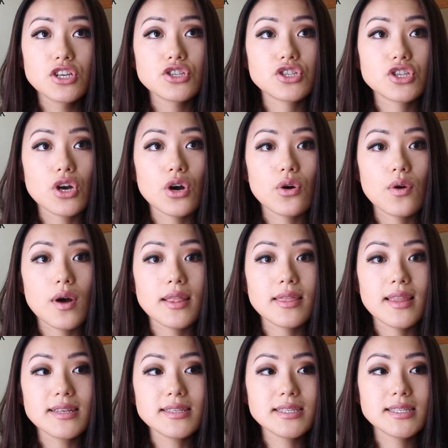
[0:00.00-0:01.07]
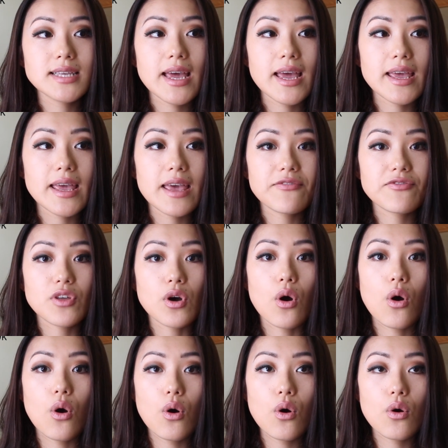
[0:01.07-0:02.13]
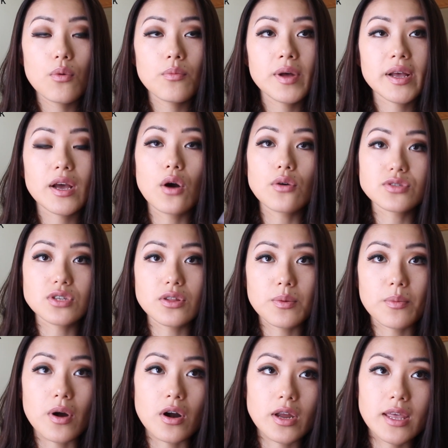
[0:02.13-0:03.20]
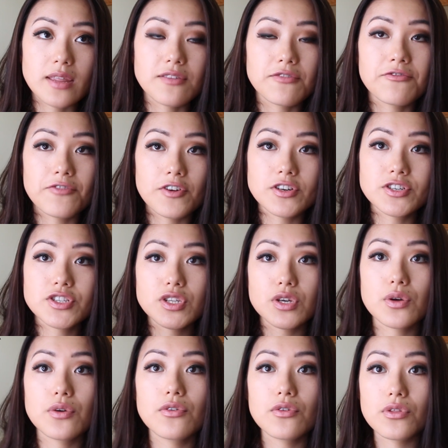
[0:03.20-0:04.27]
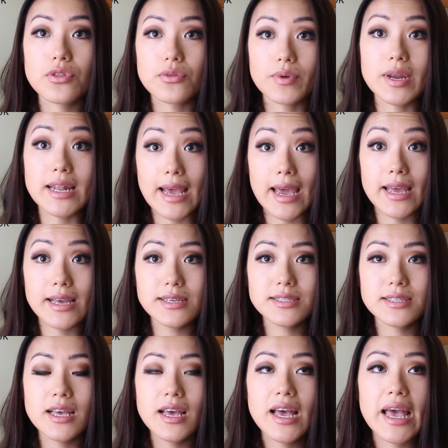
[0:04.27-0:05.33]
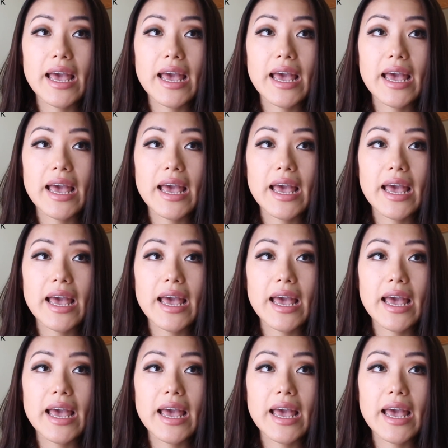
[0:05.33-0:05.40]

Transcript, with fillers: So let's say if the home goes on the market the first three days,